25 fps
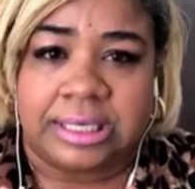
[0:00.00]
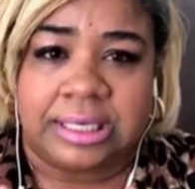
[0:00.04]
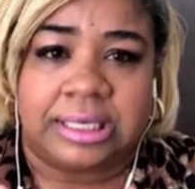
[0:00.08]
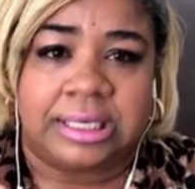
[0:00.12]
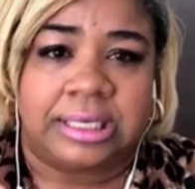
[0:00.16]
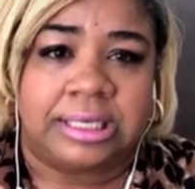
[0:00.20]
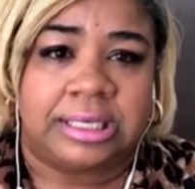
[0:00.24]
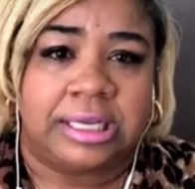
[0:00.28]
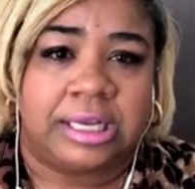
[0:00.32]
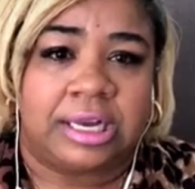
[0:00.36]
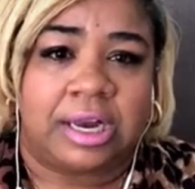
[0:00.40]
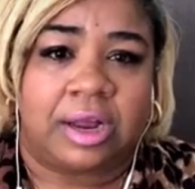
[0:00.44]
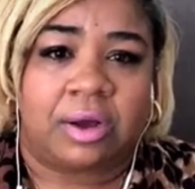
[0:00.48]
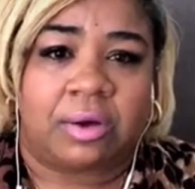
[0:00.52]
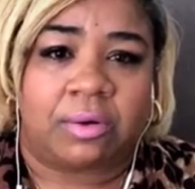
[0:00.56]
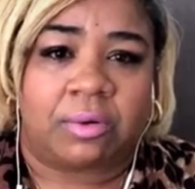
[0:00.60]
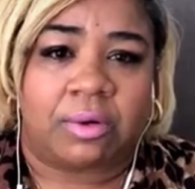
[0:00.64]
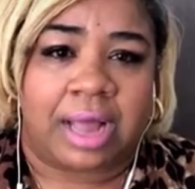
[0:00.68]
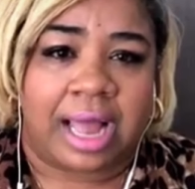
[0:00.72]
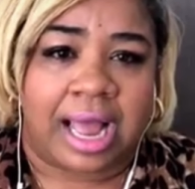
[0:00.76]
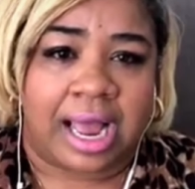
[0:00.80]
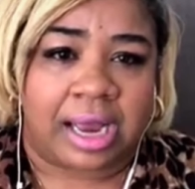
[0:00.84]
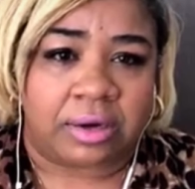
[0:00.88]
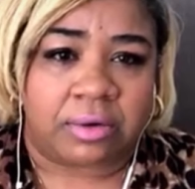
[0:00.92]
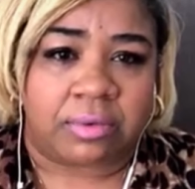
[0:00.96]
you know
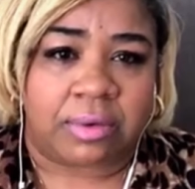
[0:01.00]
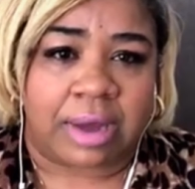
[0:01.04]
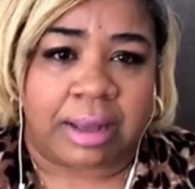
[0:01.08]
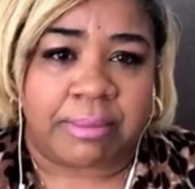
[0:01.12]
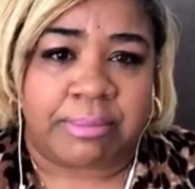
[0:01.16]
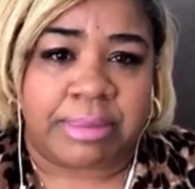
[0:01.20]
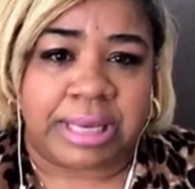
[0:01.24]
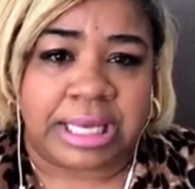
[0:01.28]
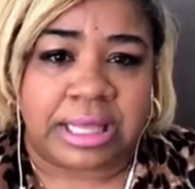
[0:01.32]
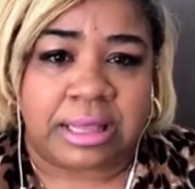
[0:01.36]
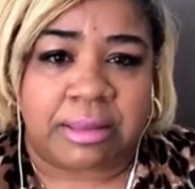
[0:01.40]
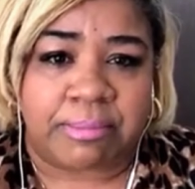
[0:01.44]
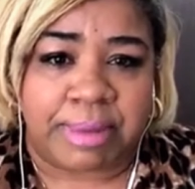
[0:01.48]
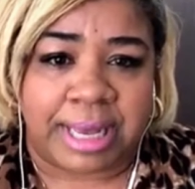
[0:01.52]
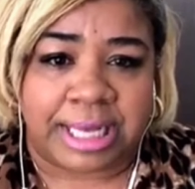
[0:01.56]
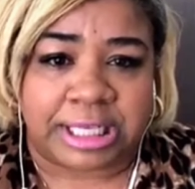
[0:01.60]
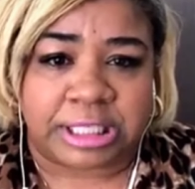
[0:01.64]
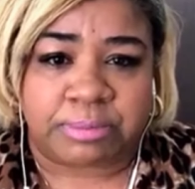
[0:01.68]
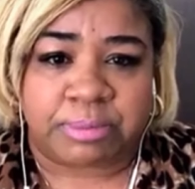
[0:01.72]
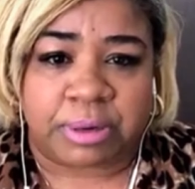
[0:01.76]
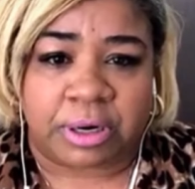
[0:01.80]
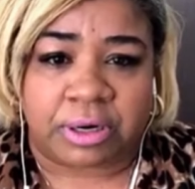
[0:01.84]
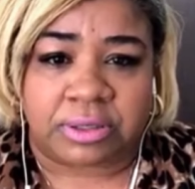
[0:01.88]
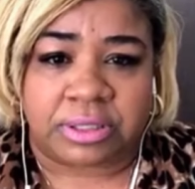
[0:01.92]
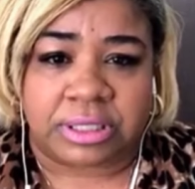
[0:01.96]
how do i be the best
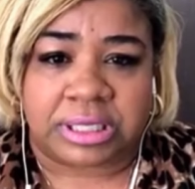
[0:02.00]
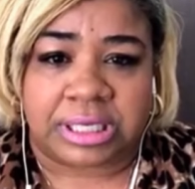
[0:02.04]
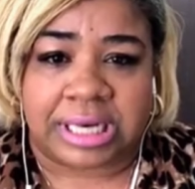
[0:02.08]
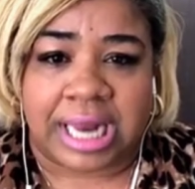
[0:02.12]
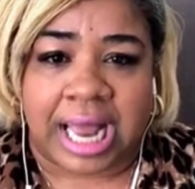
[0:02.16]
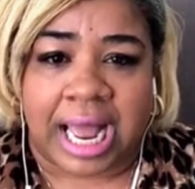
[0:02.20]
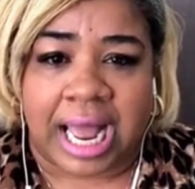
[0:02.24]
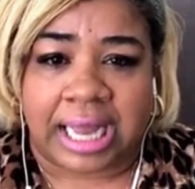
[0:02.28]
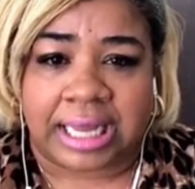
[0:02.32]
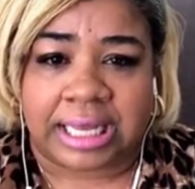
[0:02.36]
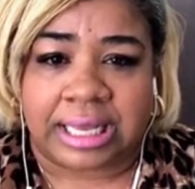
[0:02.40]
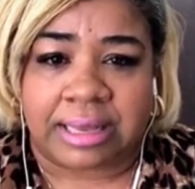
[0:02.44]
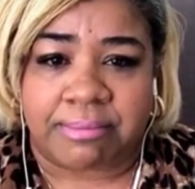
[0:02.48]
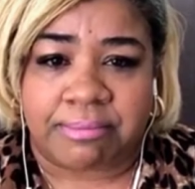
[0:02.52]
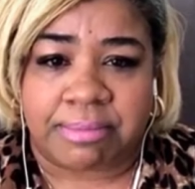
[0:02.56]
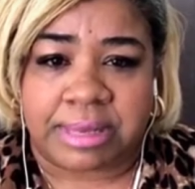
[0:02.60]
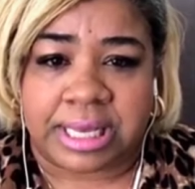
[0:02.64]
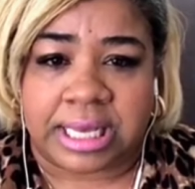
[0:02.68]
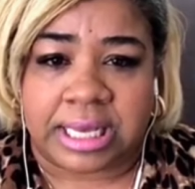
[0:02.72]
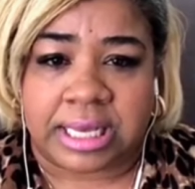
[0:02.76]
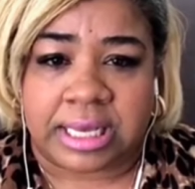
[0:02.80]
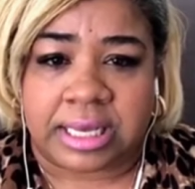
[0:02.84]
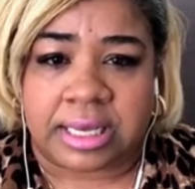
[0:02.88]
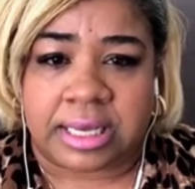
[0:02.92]
person i can be